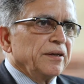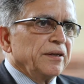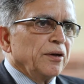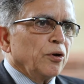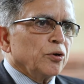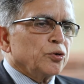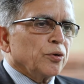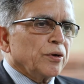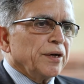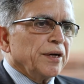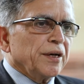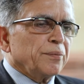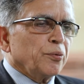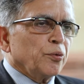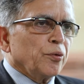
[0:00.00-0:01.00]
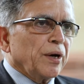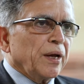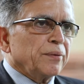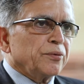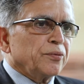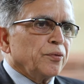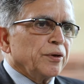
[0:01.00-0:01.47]
They also conduct
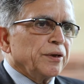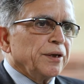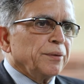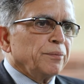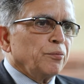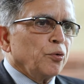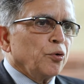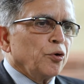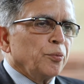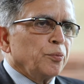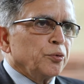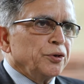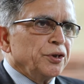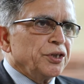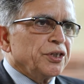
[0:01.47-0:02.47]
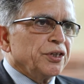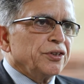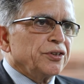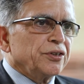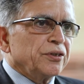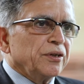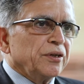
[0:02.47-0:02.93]
programs for the board
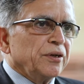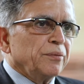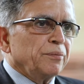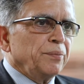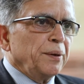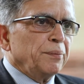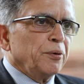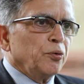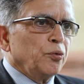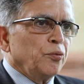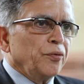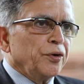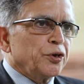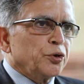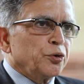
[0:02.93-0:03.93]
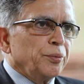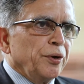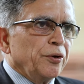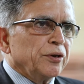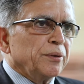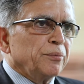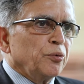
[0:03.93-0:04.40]
positions, people who wish to be
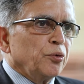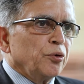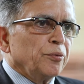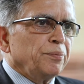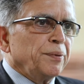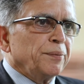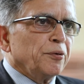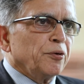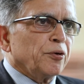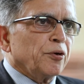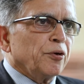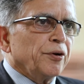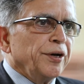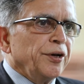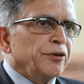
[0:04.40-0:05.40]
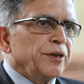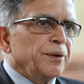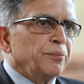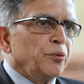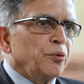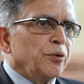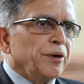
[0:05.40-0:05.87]
on the board, people who are already on the
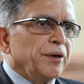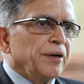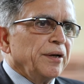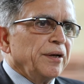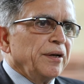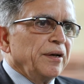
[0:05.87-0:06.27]
board.